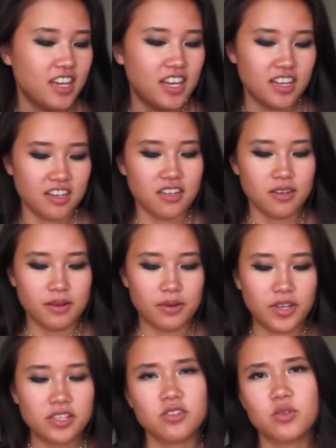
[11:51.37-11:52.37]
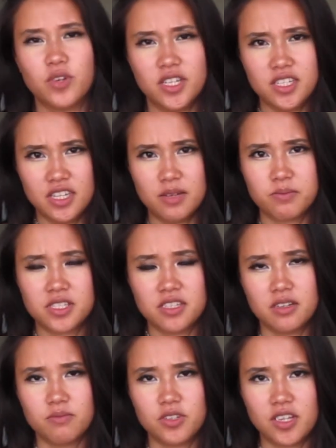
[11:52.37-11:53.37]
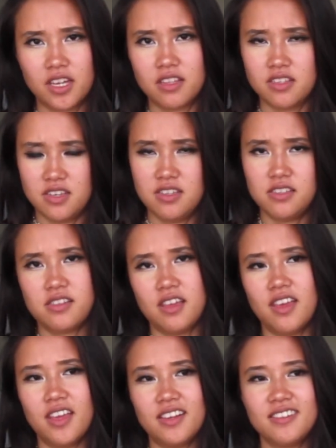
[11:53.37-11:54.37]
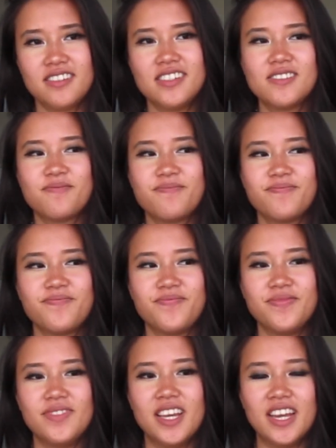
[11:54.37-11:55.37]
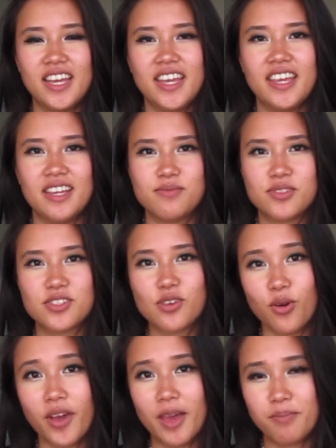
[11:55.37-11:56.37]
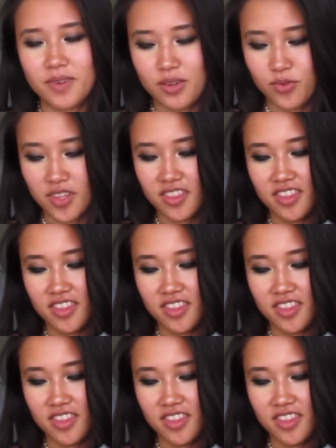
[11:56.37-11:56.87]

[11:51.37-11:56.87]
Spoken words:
I went to the one in Amsterdam to get these, and I am so happy with